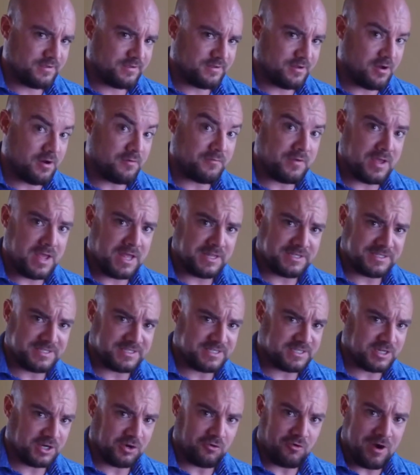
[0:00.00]
of
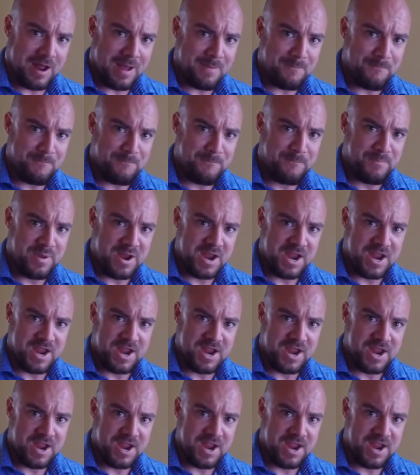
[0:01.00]
Instagram
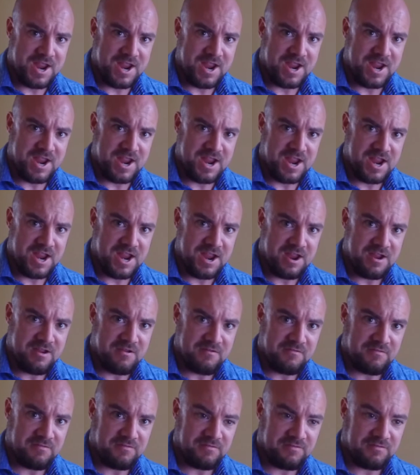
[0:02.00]

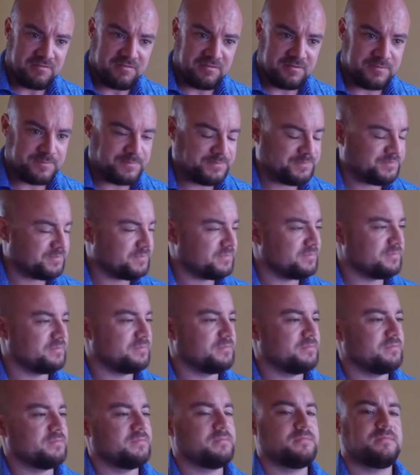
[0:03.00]
beef.
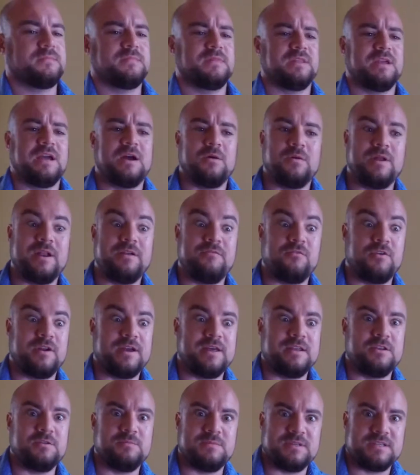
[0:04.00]
Oh, whatever I
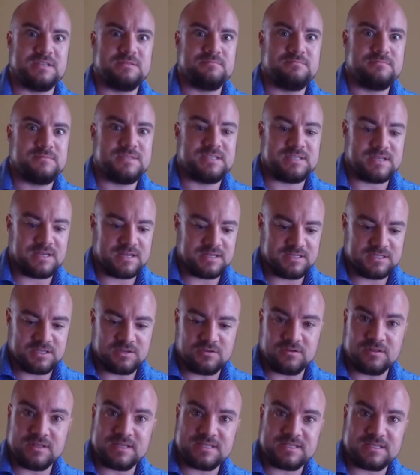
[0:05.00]
end up deciding to
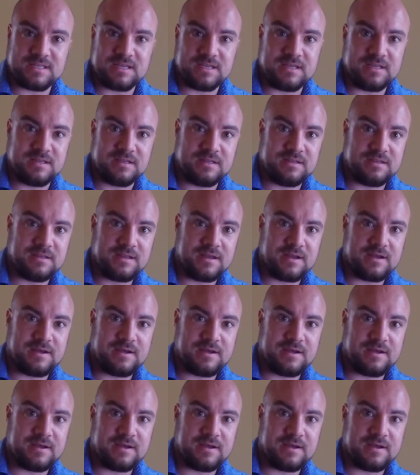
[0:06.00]
call this thing.